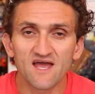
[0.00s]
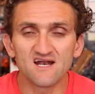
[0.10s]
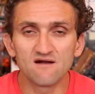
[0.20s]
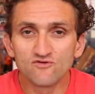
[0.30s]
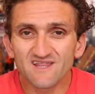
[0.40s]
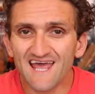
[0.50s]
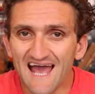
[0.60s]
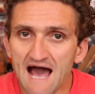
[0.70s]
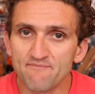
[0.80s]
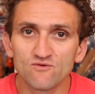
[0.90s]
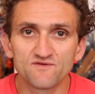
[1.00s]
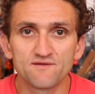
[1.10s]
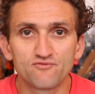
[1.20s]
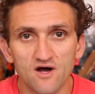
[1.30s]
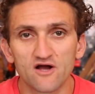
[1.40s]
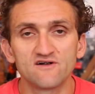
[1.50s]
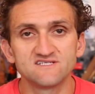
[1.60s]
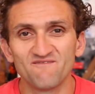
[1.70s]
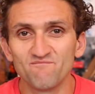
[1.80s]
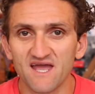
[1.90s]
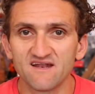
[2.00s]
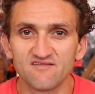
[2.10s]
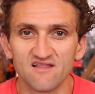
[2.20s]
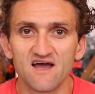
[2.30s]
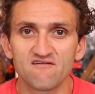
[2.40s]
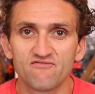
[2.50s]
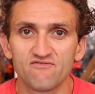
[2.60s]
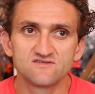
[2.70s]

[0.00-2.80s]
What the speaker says: And I'm really happy with the progress I've made in life.